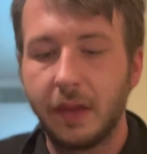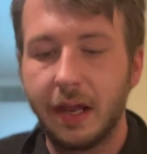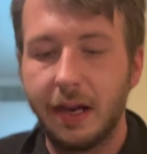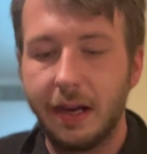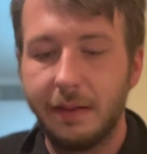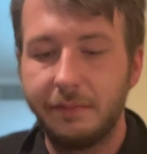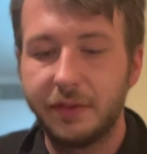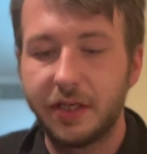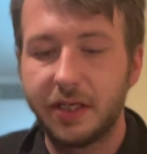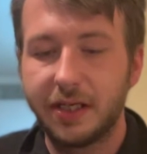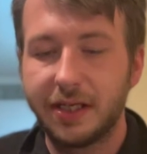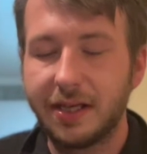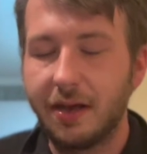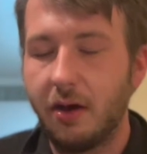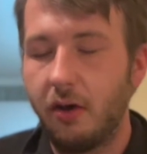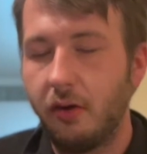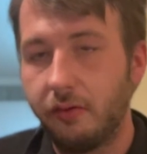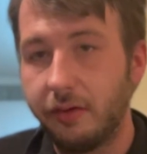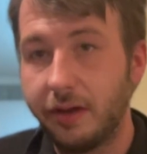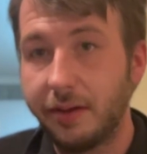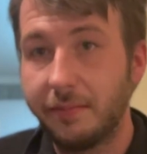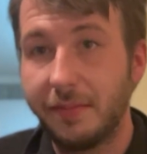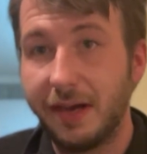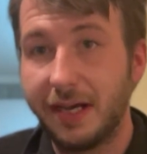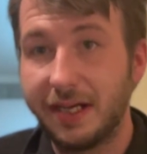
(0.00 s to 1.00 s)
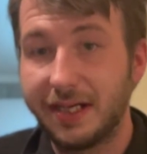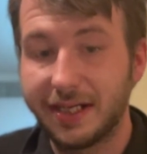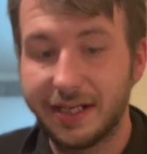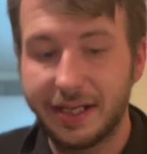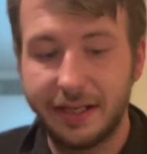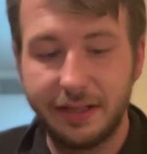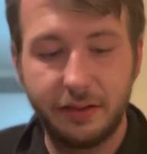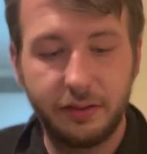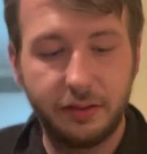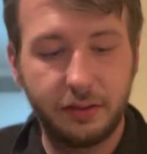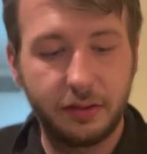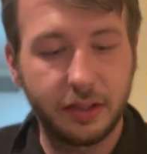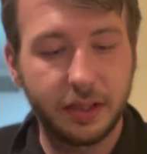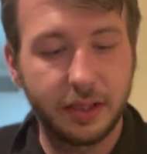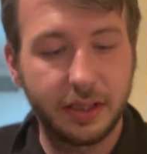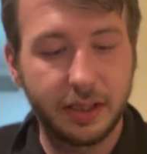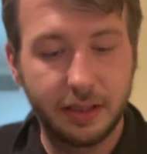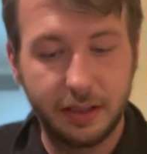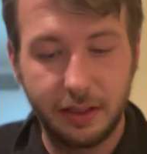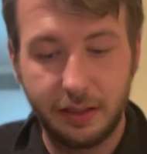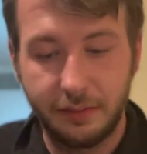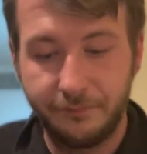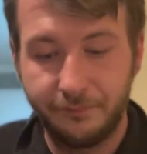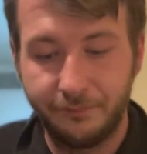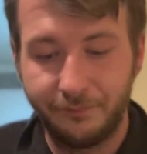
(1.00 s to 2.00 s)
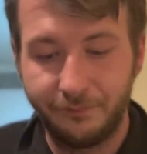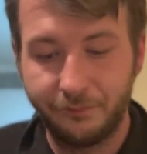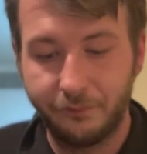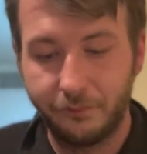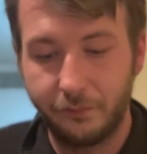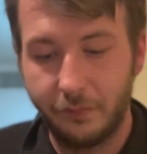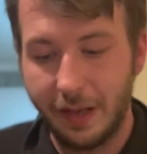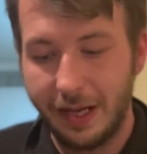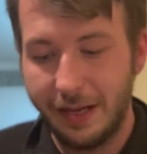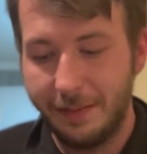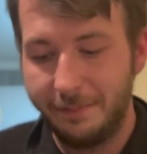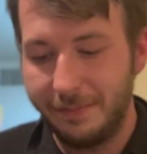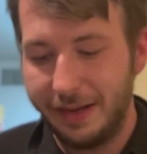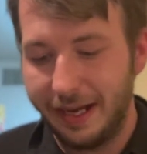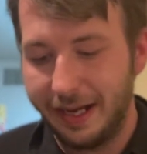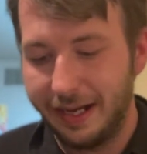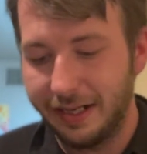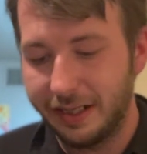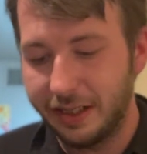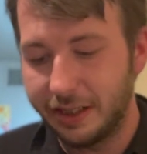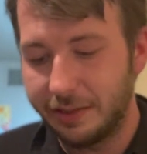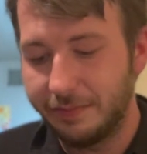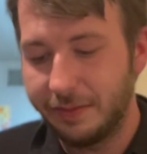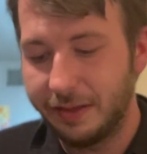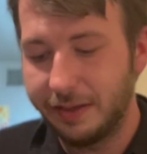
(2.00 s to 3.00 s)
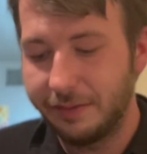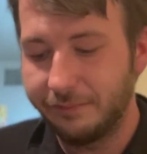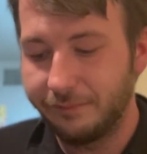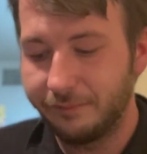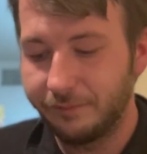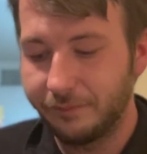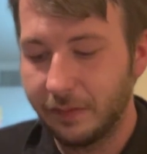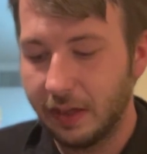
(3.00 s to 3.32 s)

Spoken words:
I'm just honing my skills in management.